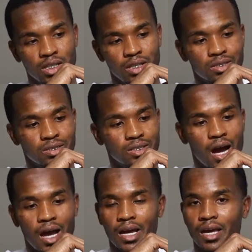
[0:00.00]
it's
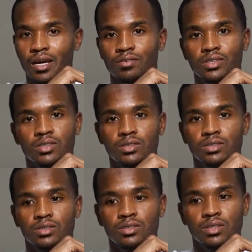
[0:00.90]
not heavy
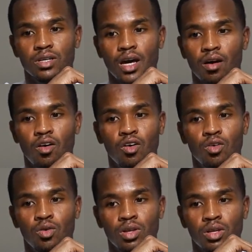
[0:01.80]
at
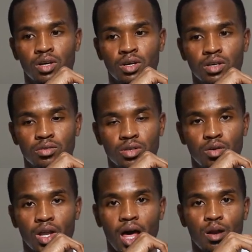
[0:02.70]
all. You know,
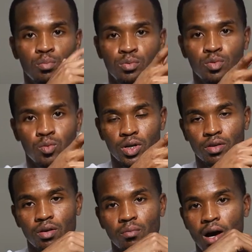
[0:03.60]
a lot of people
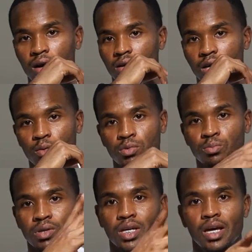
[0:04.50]
wonder about helmets
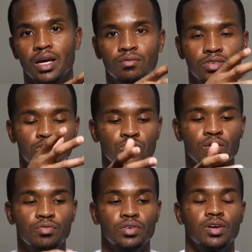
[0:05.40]
being heavy to
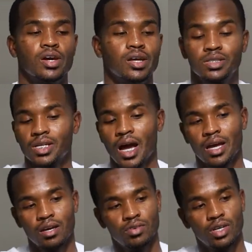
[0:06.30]
it for their head. It's
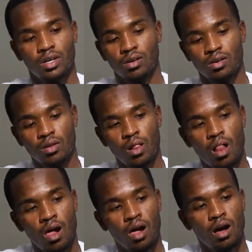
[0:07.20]
not heavy at all
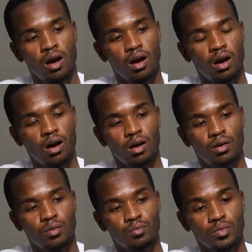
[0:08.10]

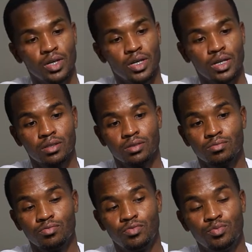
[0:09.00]
um, it